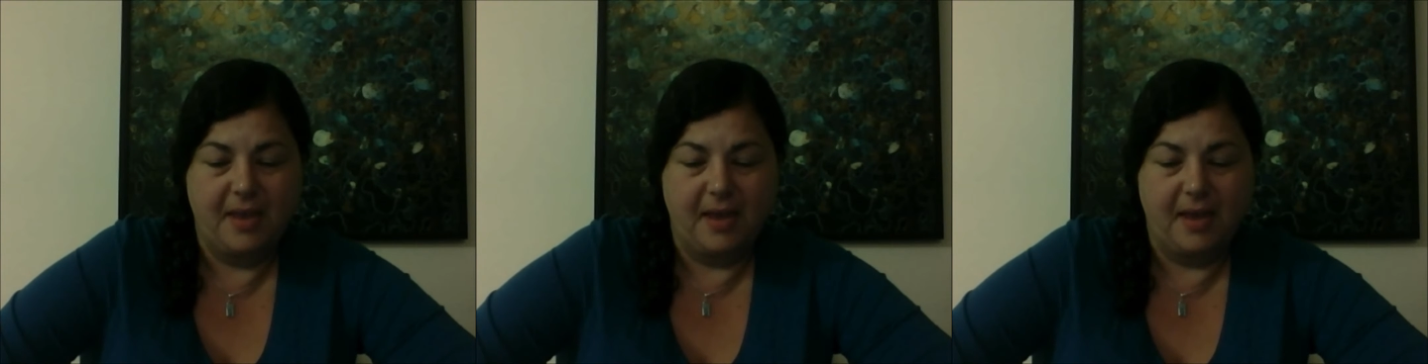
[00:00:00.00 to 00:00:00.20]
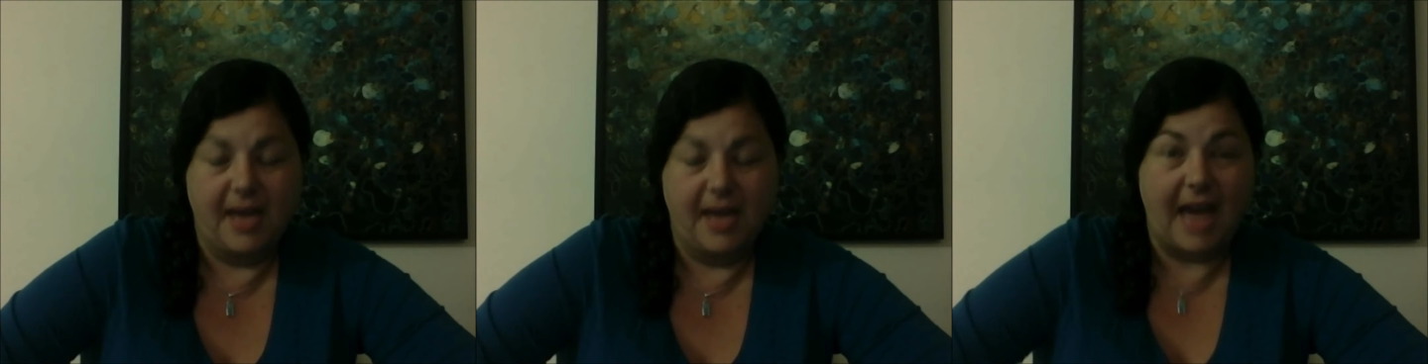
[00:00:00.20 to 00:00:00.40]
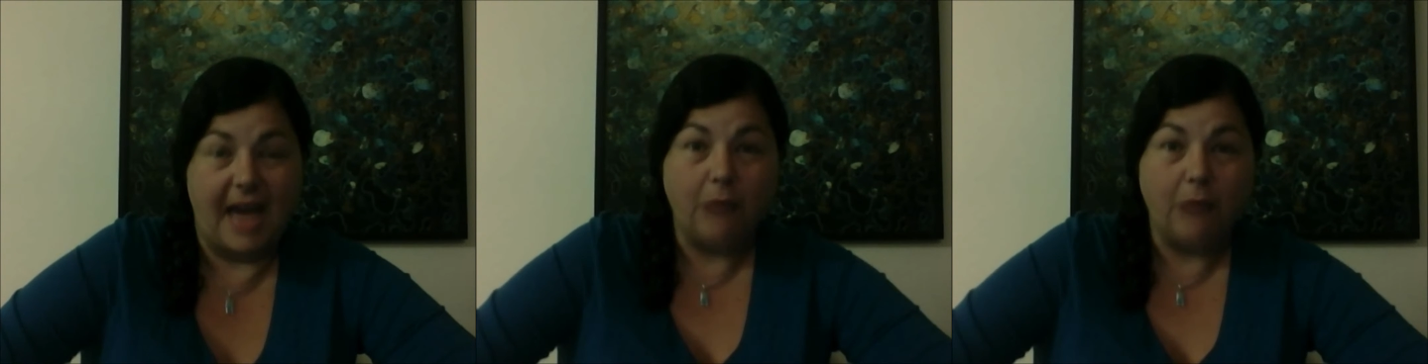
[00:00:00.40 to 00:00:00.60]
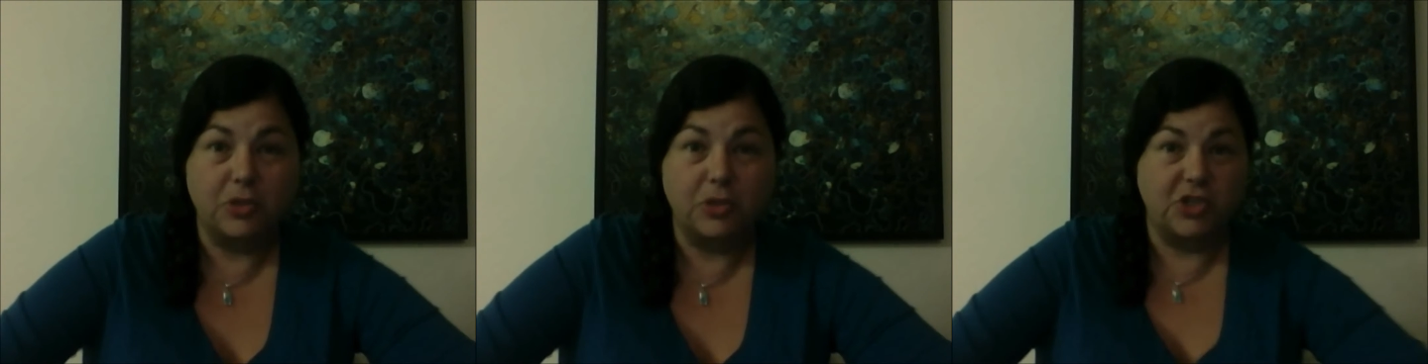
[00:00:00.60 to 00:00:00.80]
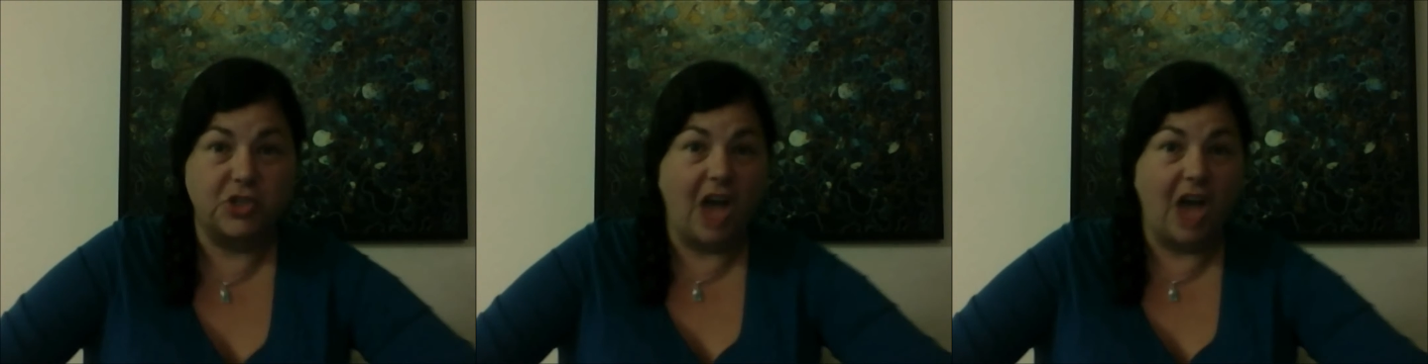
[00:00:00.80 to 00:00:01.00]
And I was
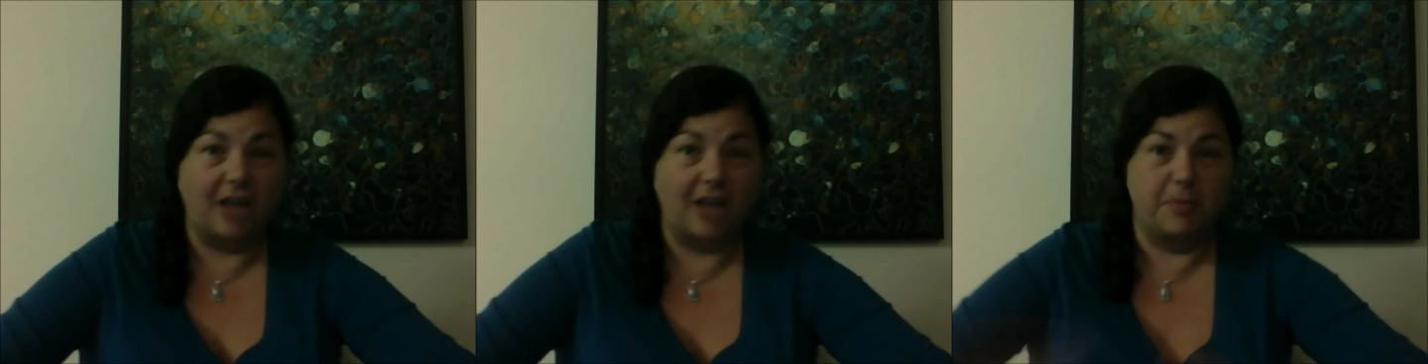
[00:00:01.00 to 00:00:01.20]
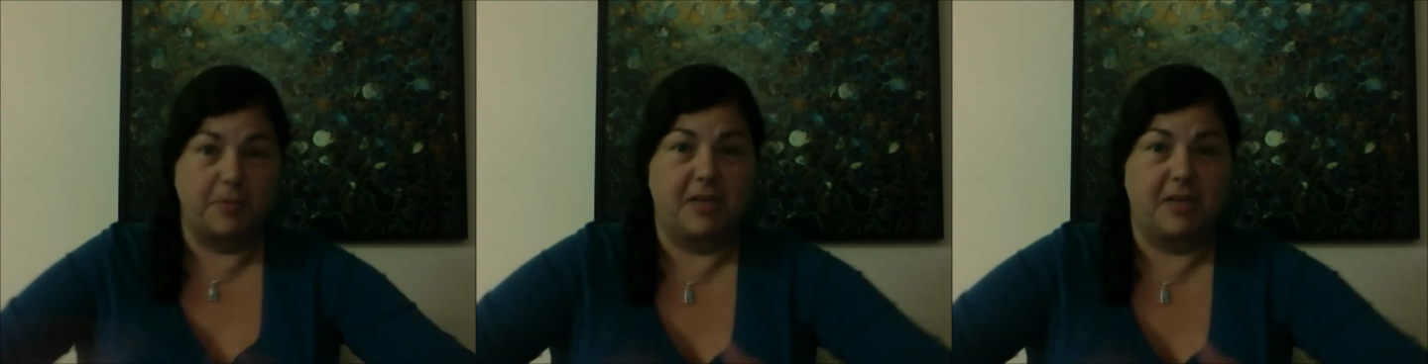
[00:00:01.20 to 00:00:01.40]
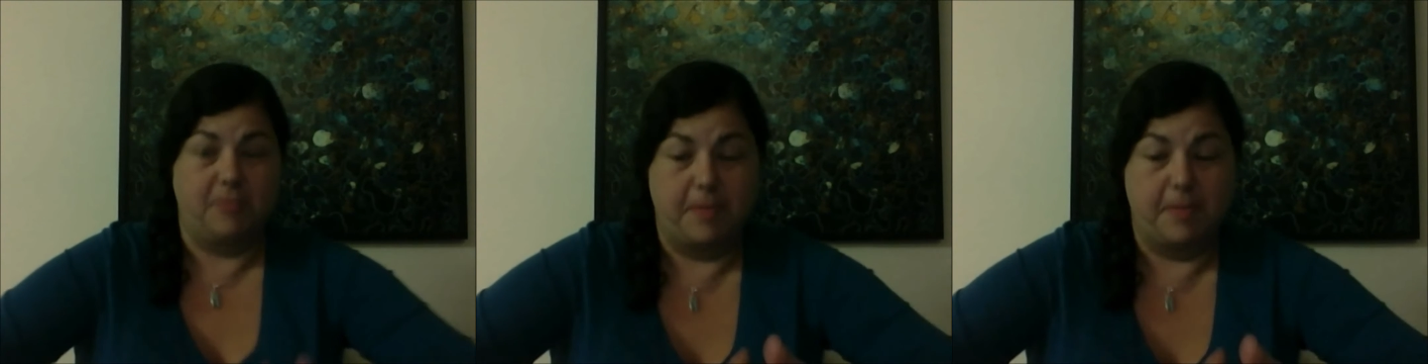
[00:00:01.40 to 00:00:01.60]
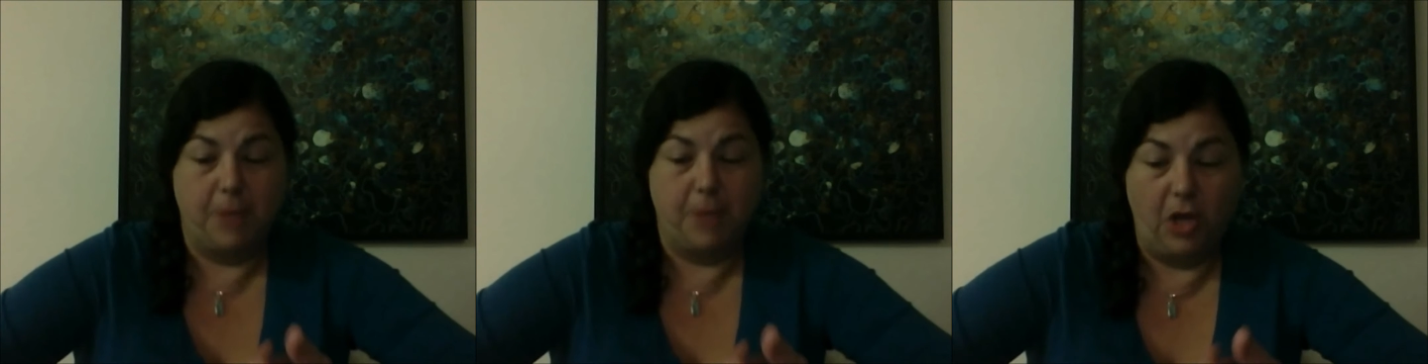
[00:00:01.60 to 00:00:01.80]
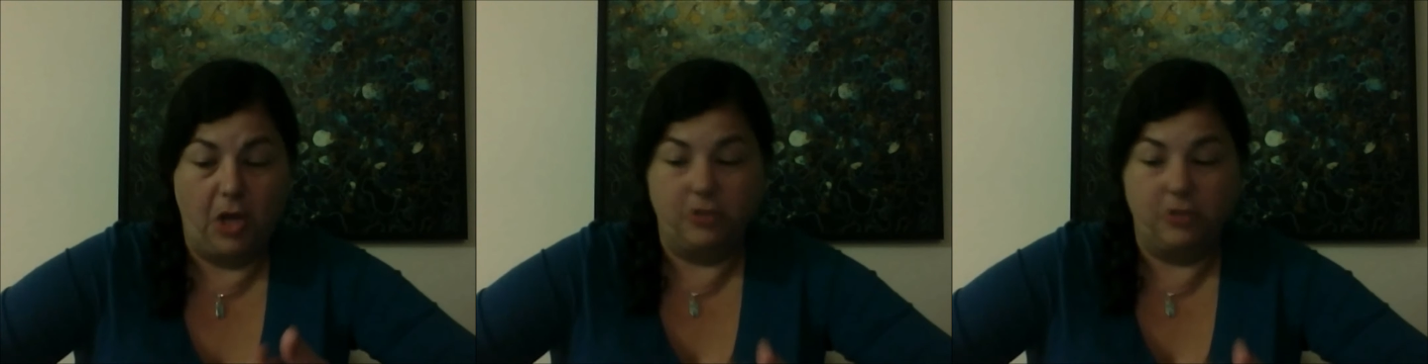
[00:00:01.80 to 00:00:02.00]
shocked because my
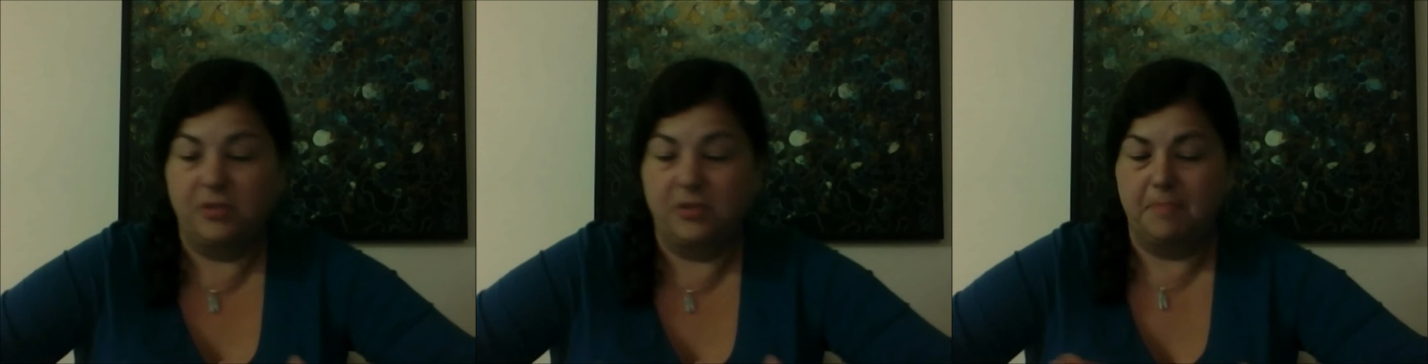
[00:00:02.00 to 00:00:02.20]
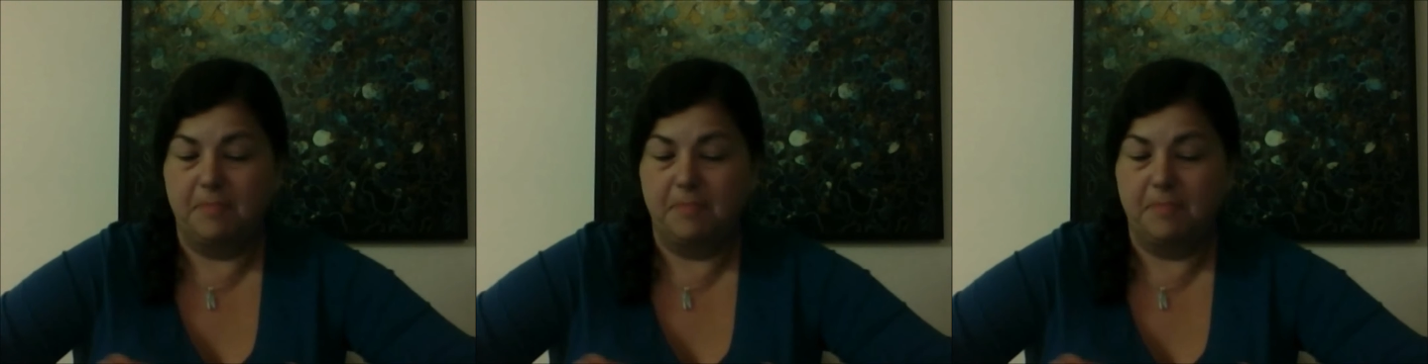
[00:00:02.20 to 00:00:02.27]
pulse,